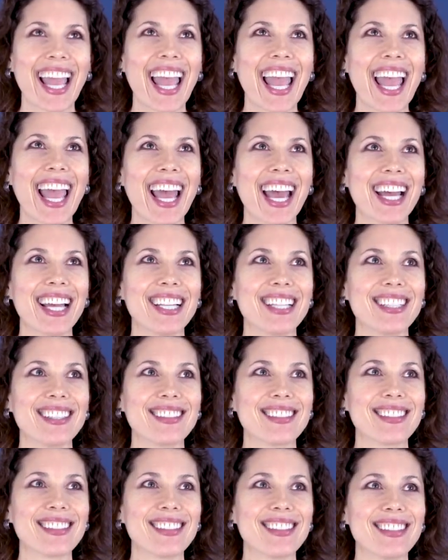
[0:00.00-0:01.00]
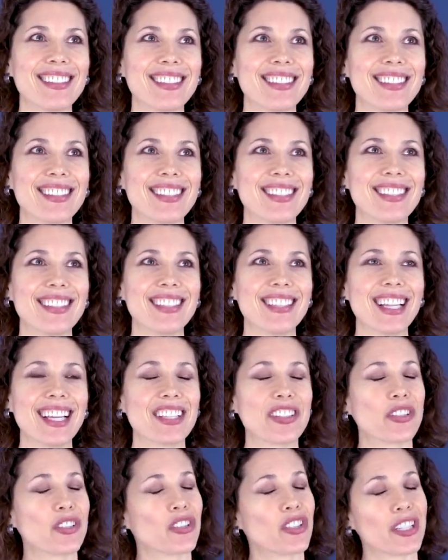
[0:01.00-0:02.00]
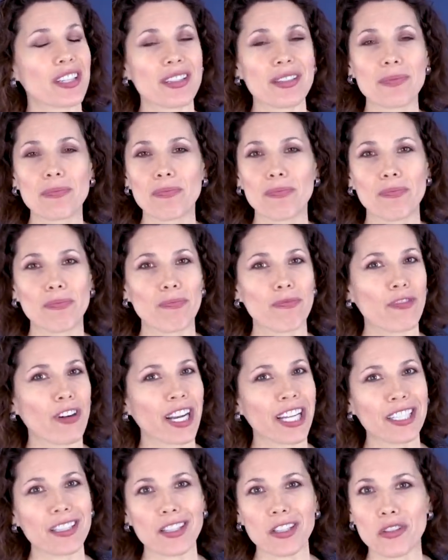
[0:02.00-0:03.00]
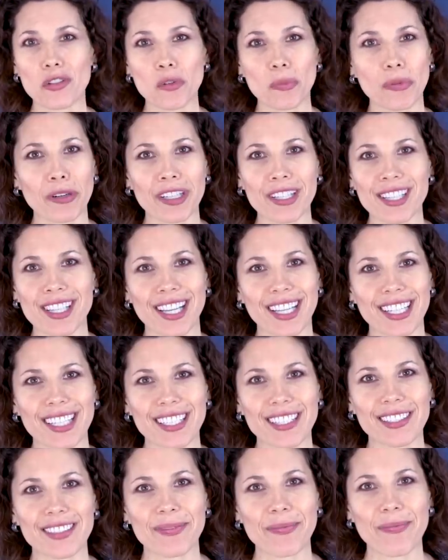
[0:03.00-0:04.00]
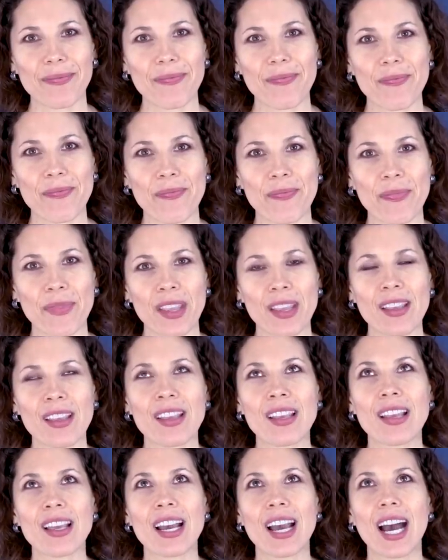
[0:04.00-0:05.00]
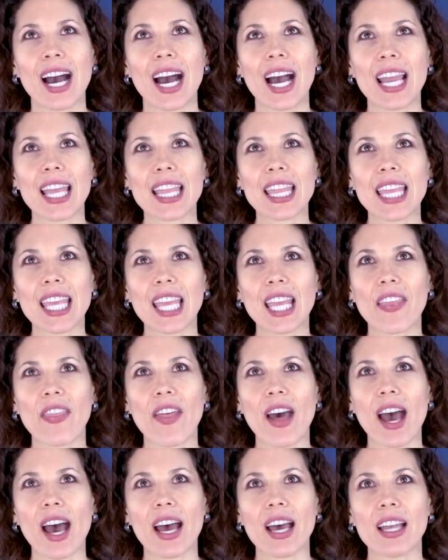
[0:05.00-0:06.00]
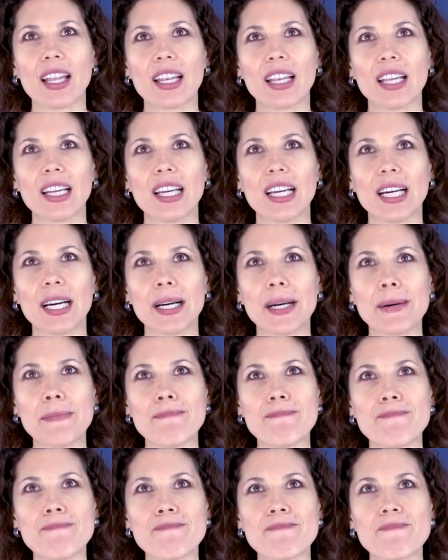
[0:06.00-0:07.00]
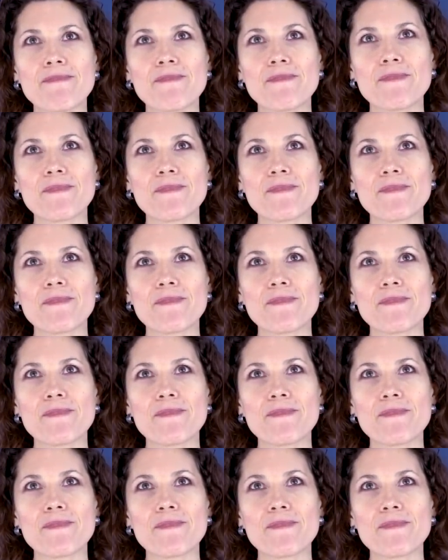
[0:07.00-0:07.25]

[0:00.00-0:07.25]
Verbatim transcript: And that's just frankly super exciting. I think that um,